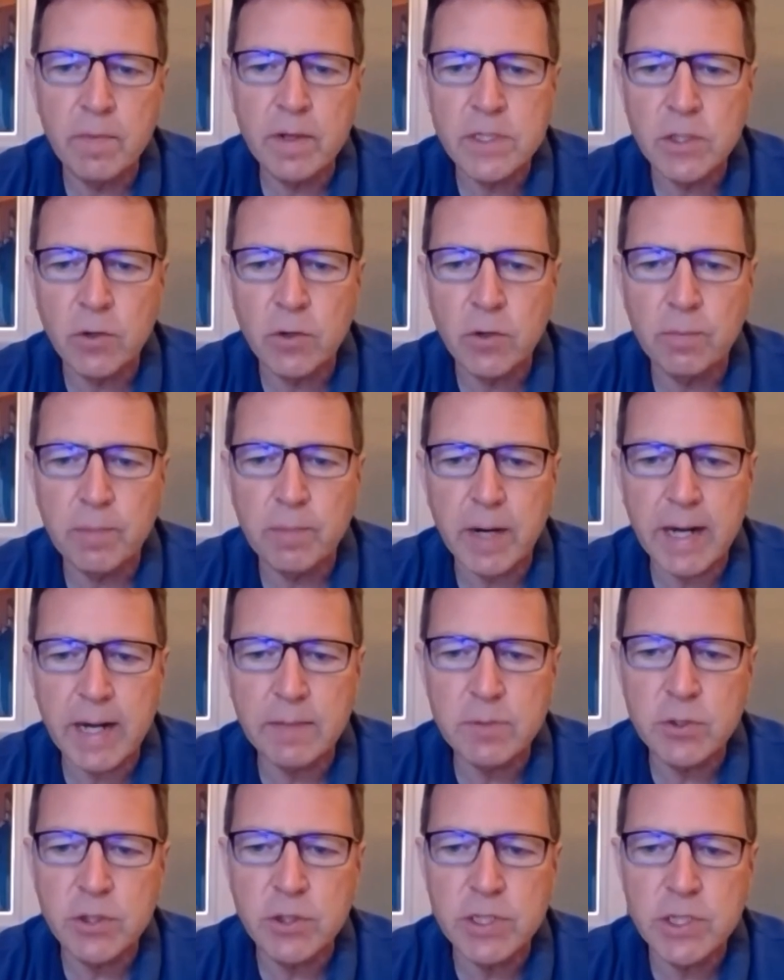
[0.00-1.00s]
So
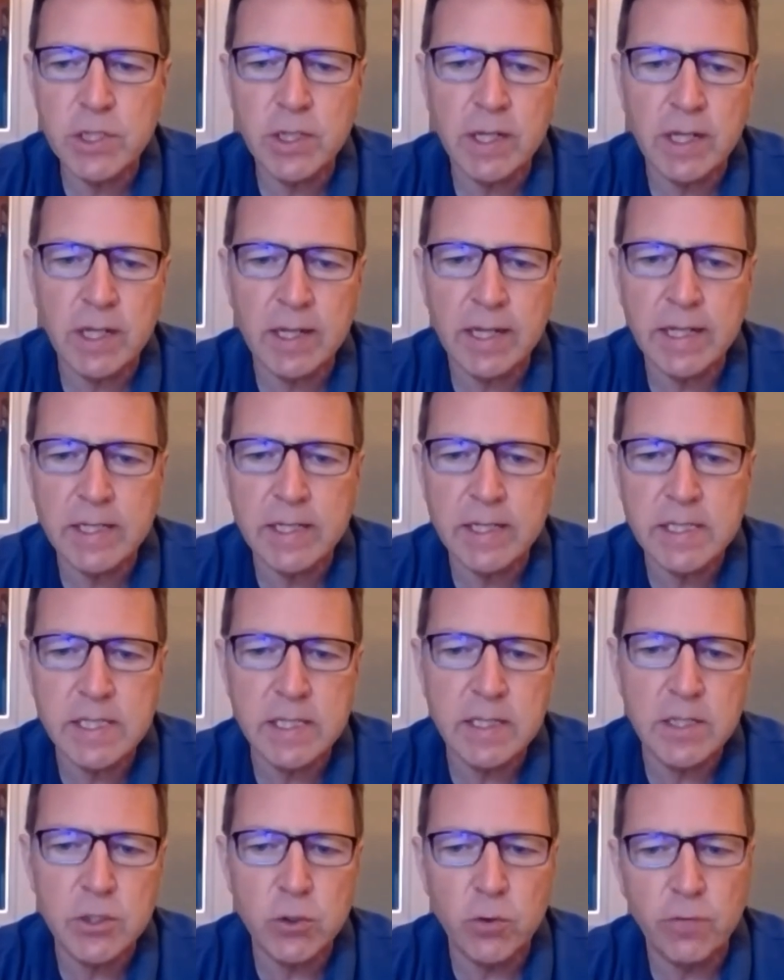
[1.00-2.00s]
perhaps, Richie, you can let us see
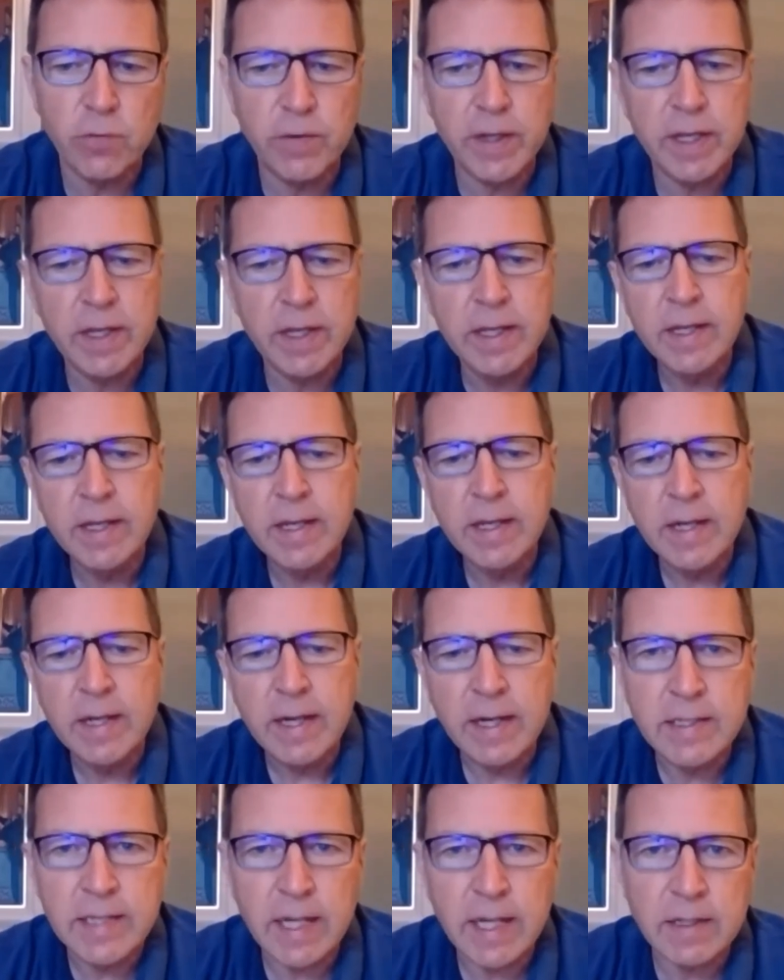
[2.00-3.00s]
the trophy
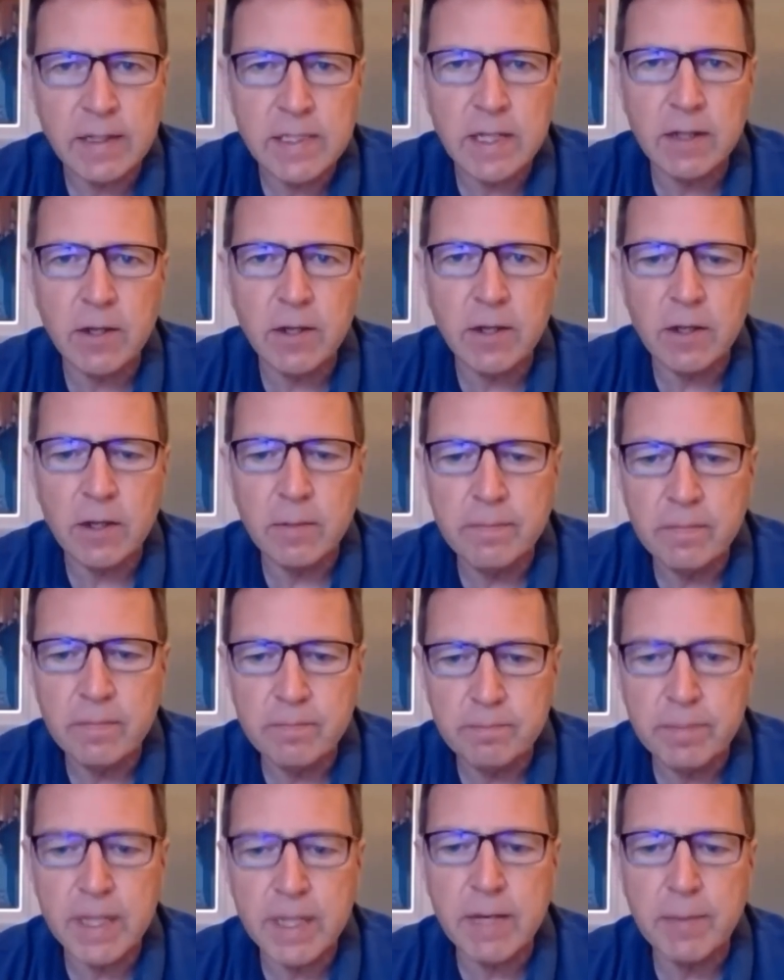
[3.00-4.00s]
and tell us a little
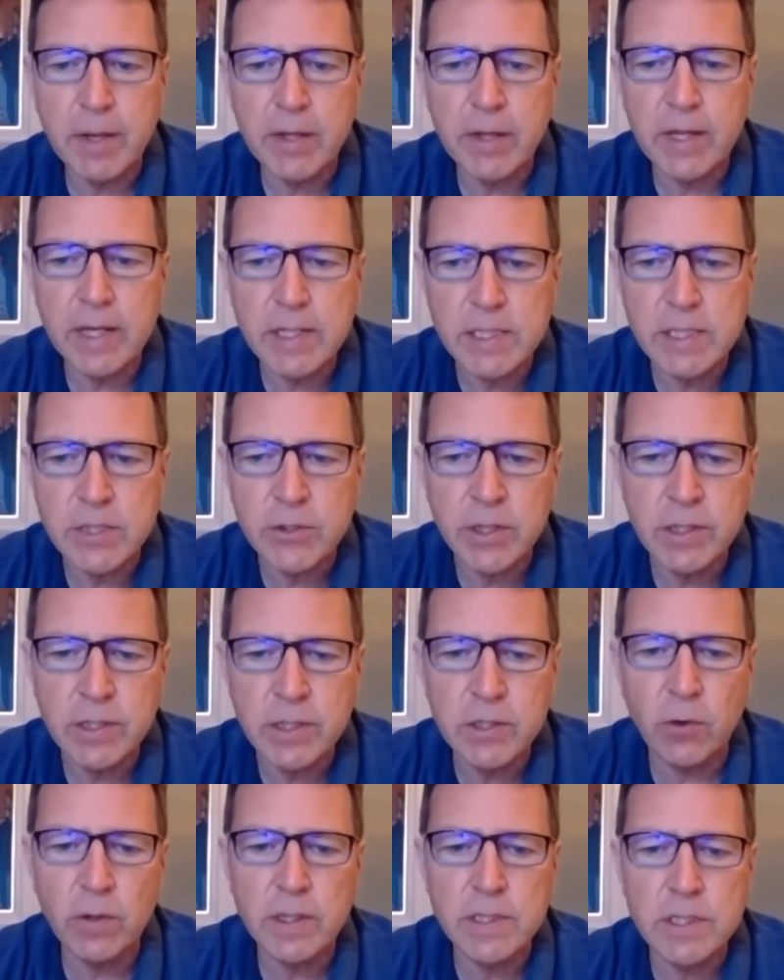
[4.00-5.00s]
bit about the history and
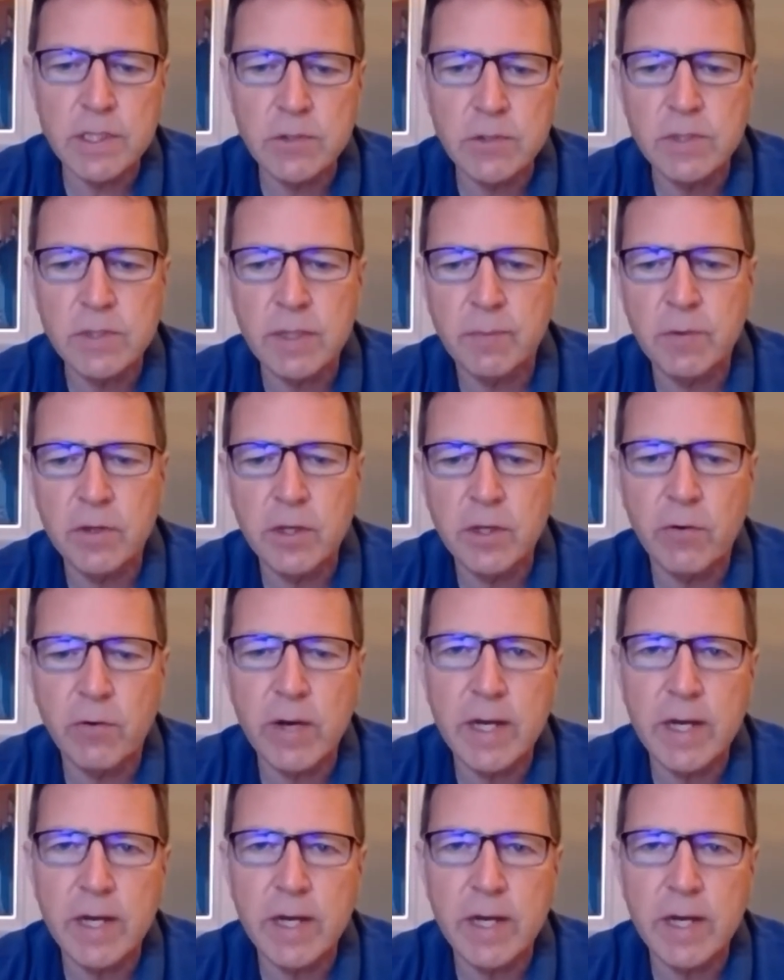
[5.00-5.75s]
talk us through some of the great